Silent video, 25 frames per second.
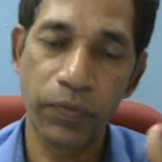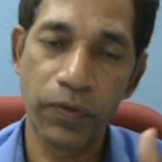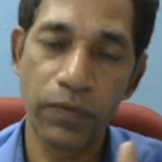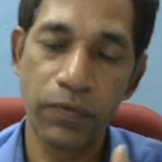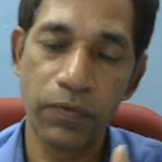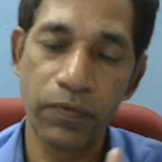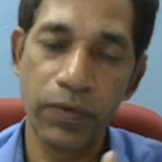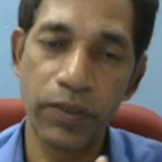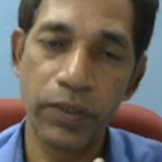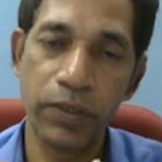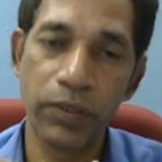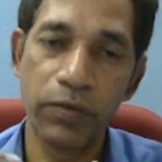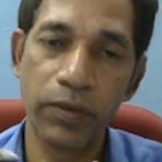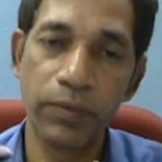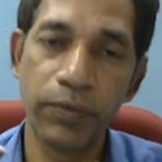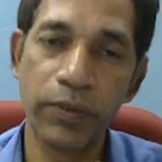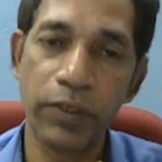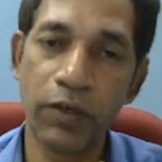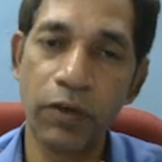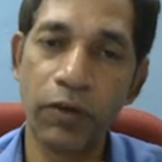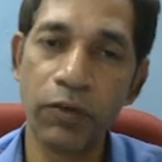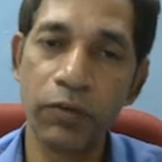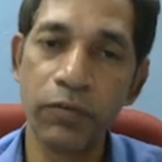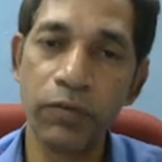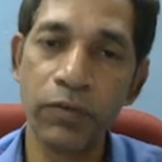once you have the
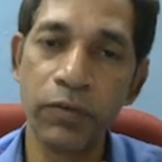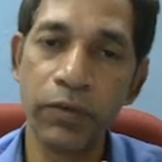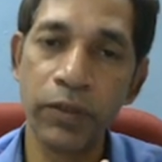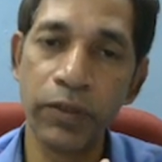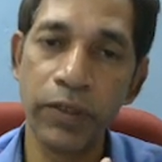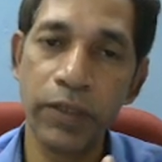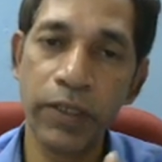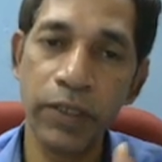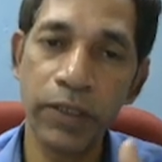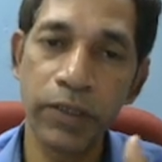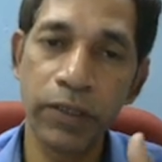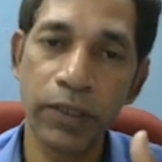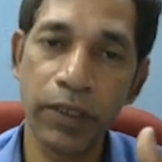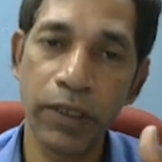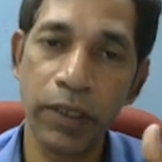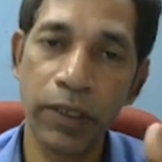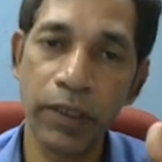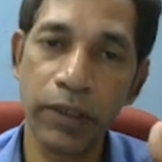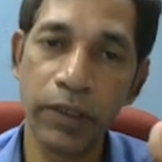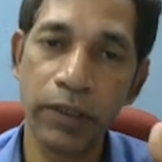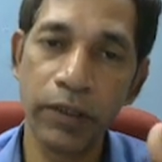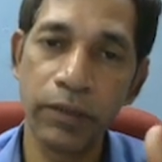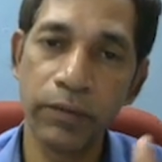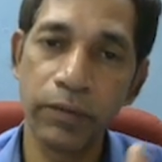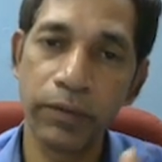outgoing edge, and
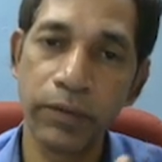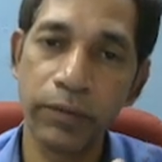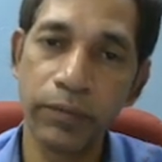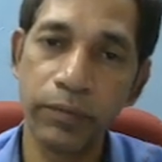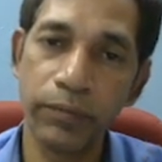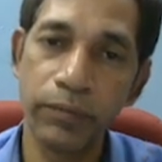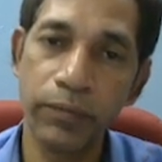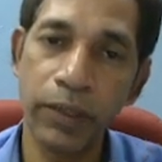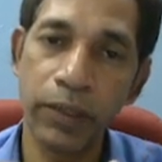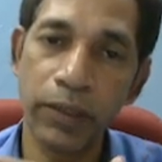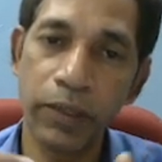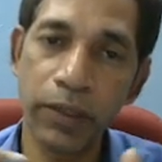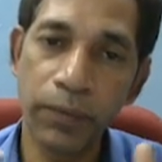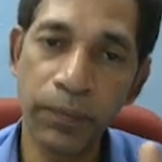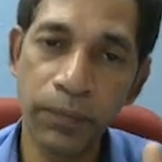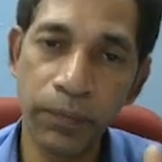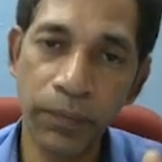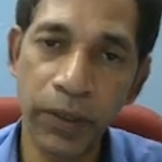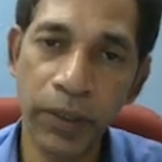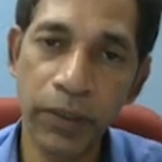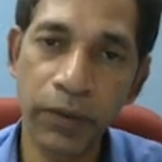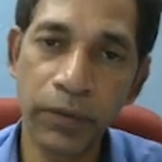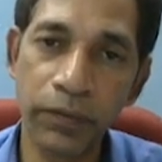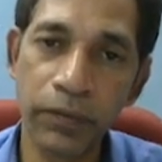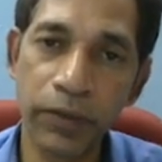it may come
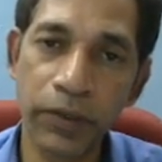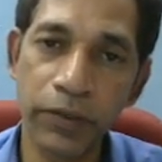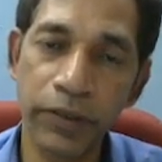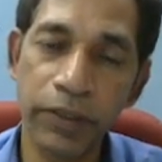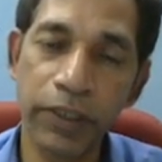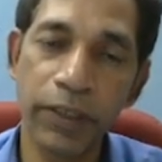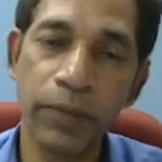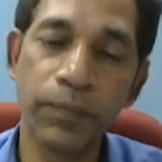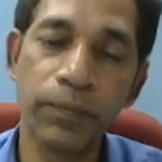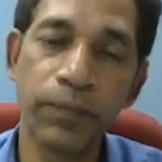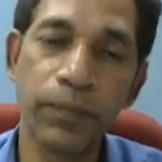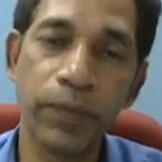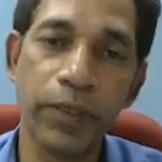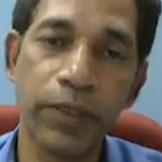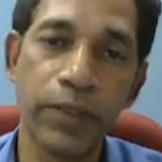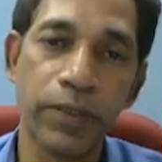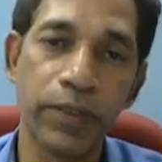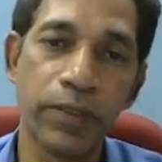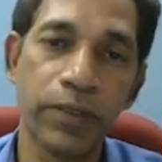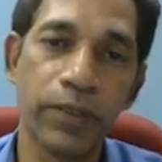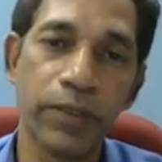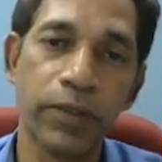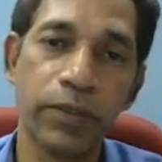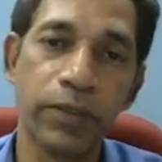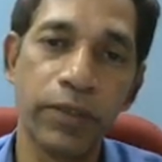back to the same
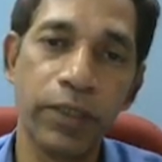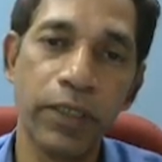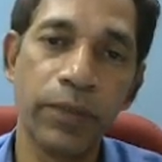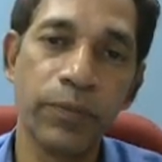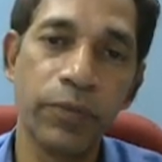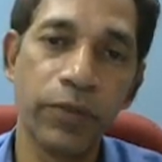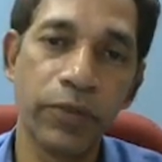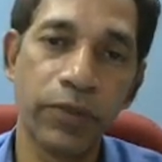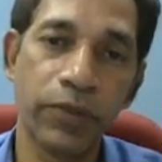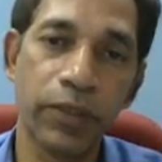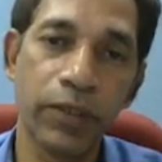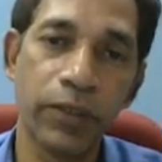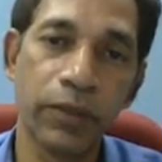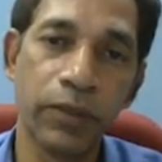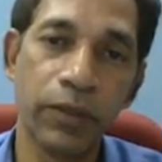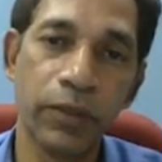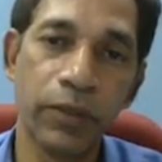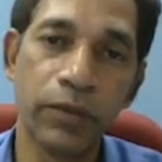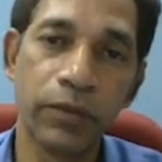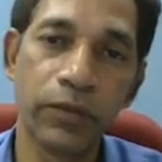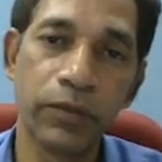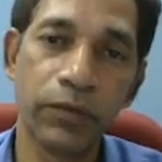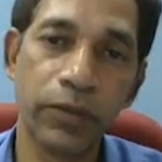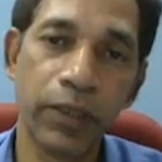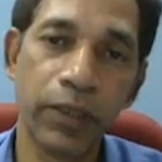place, same state. So